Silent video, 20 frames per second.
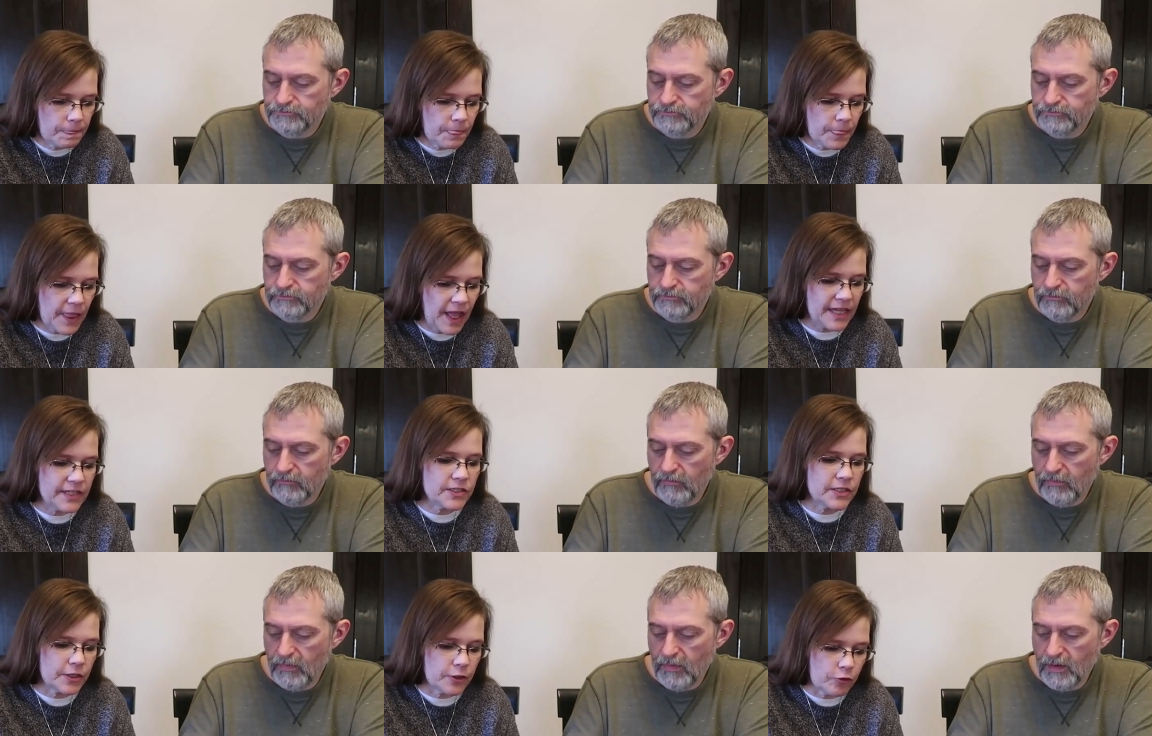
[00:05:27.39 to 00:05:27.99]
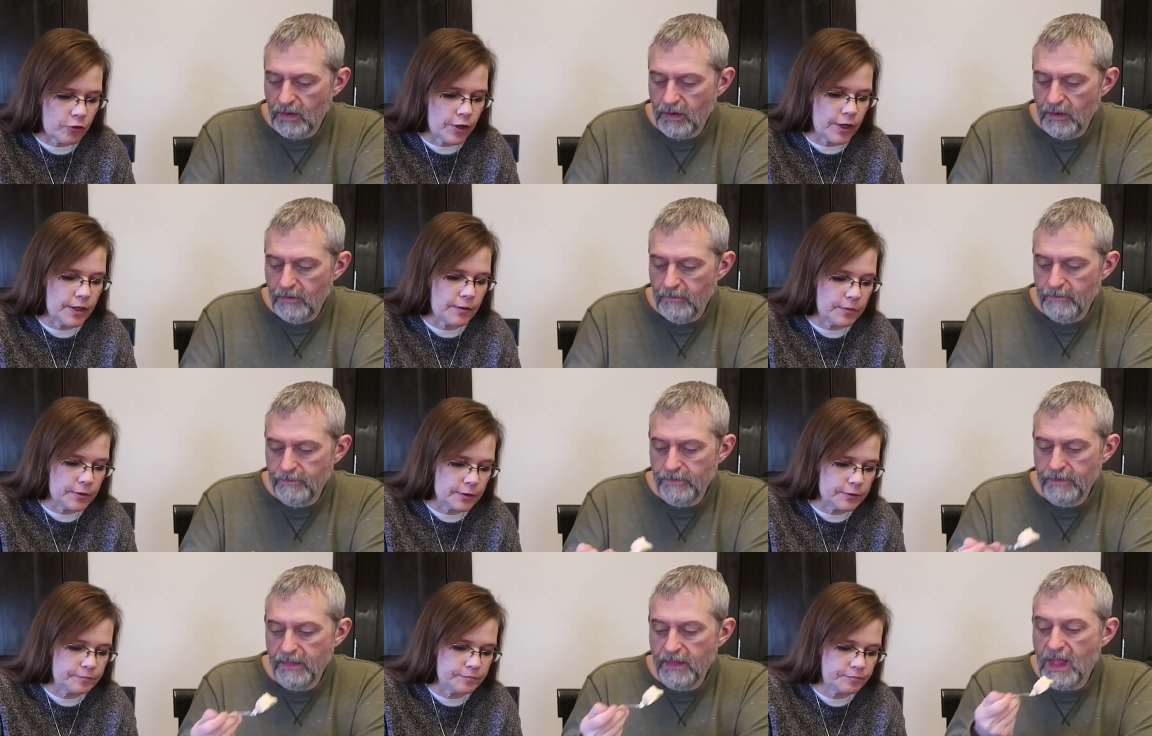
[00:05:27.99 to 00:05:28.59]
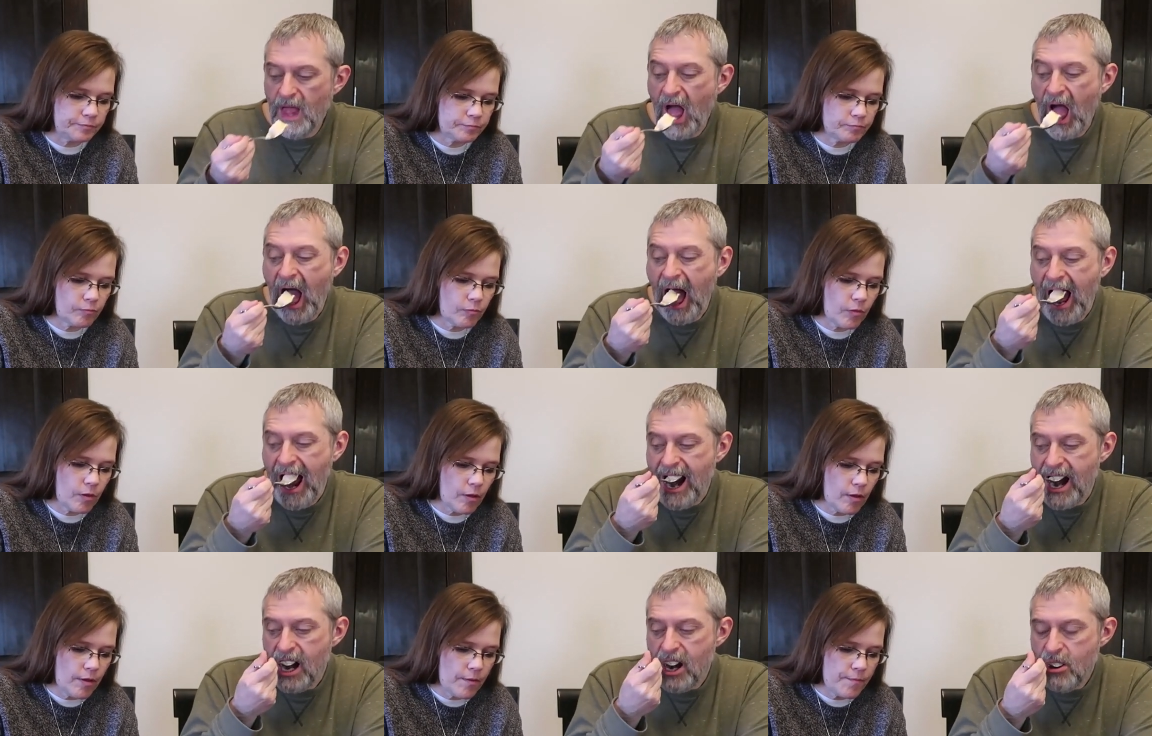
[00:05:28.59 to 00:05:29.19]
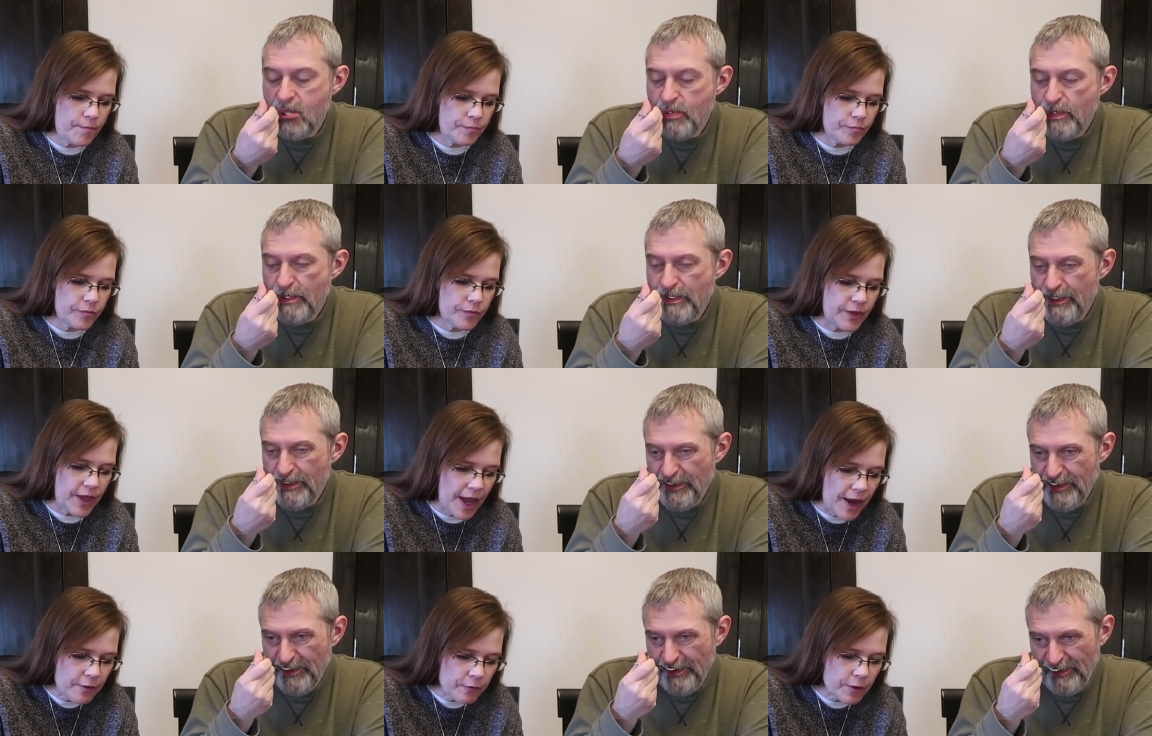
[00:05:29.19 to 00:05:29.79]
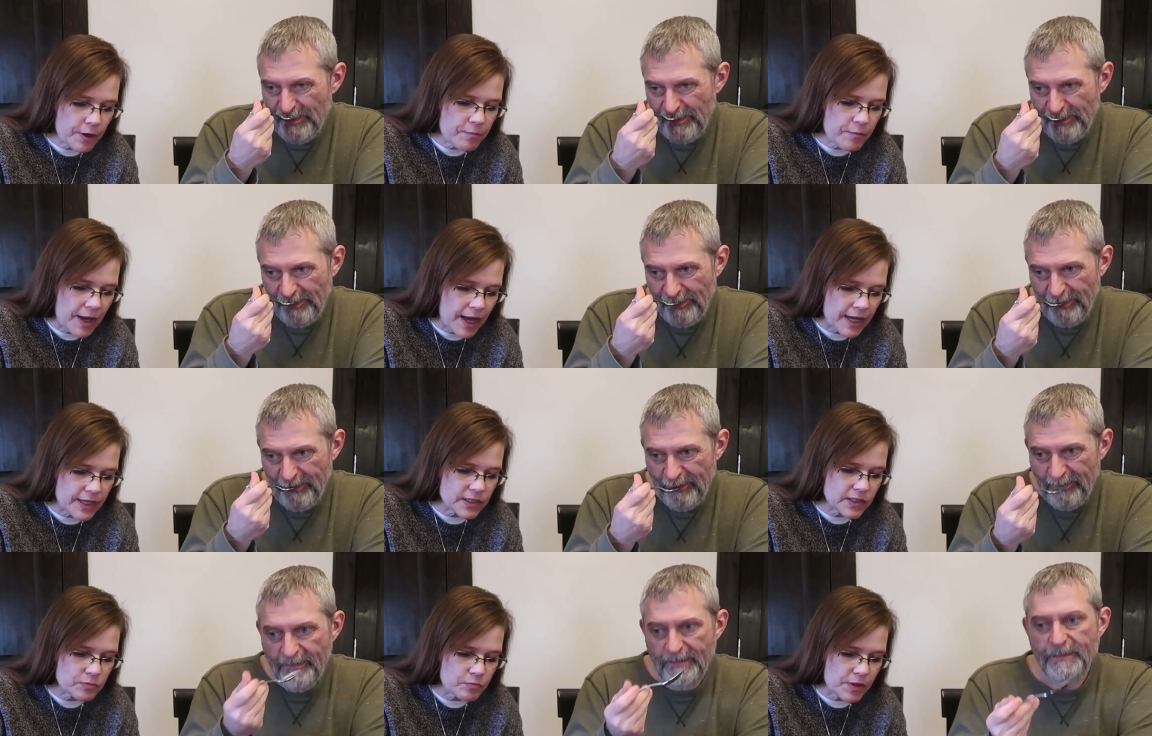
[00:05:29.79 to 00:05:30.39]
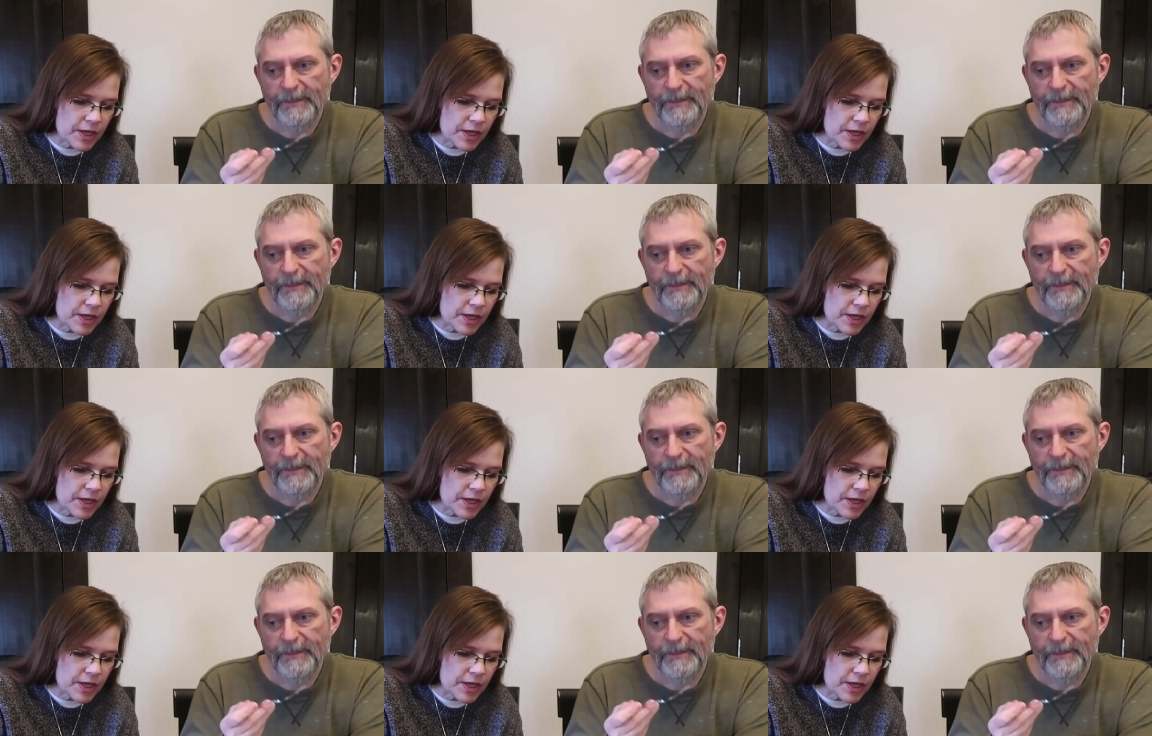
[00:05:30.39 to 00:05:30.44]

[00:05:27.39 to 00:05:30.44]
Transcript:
Speaker 1: That's incredible. That reminds